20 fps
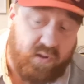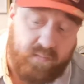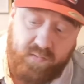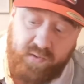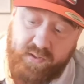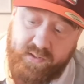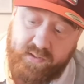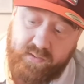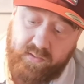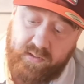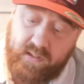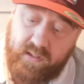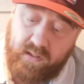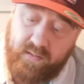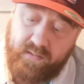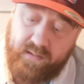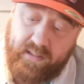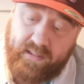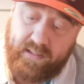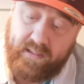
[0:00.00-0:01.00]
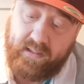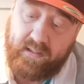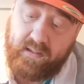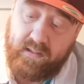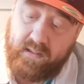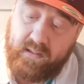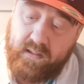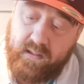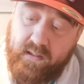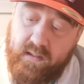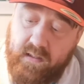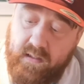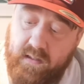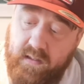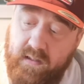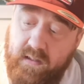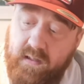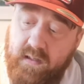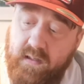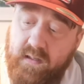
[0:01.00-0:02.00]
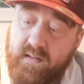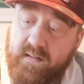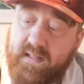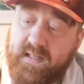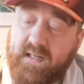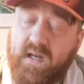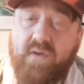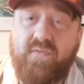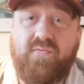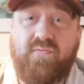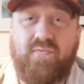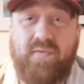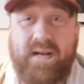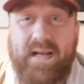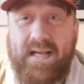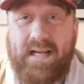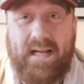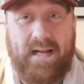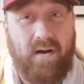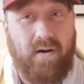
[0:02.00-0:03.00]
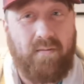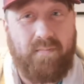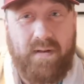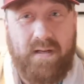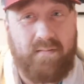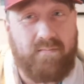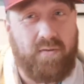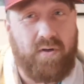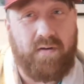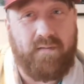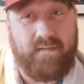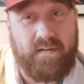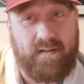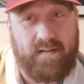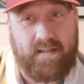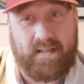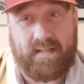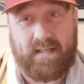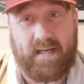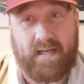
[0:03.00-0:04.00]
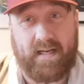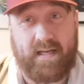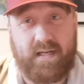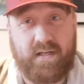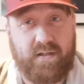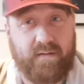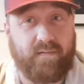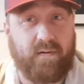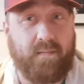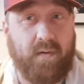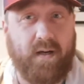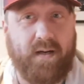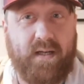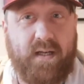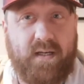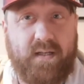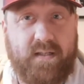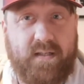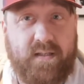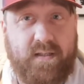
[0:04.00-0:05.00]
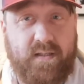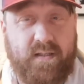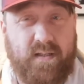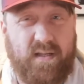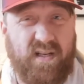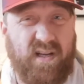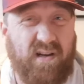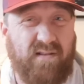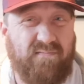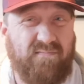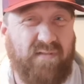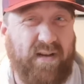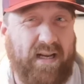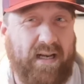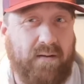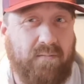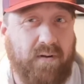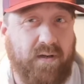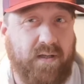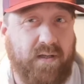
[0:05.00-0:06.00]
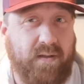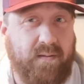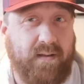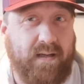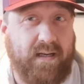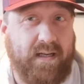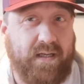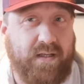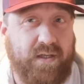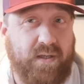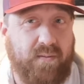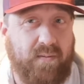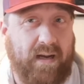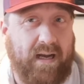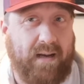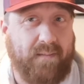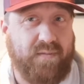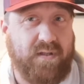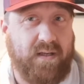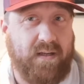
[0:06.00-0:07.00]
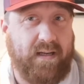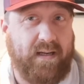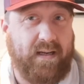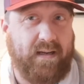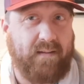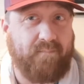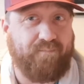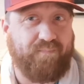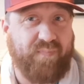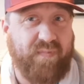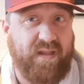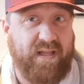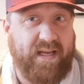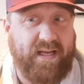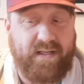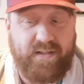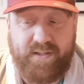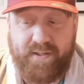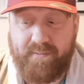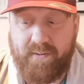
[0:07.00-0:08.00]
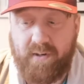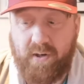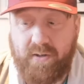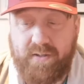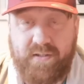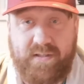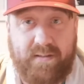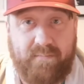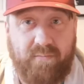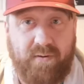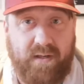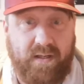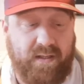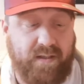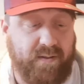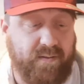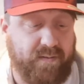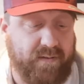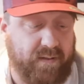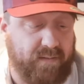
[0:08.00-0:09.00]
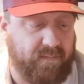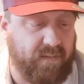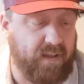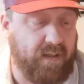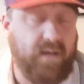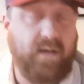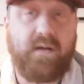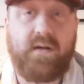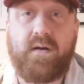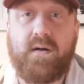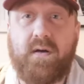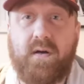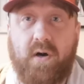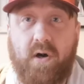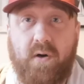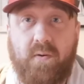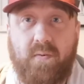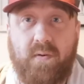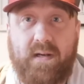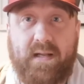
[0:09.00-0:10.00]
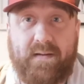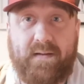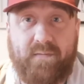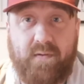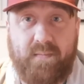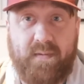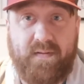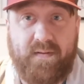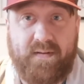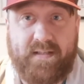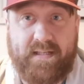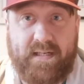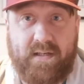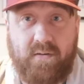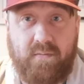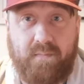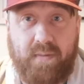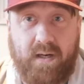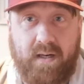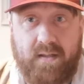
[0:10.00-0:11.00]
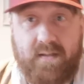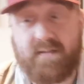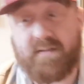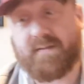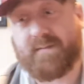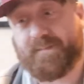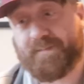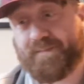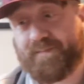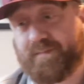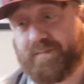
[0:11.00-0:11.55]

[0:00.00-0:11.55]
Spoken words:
some of the soil on there. They don't really like being moved at this age, if I'm honest. You don't really want to do it unless you absolutely need to, and I just didn't want to lose them. I will leave them in the single pots.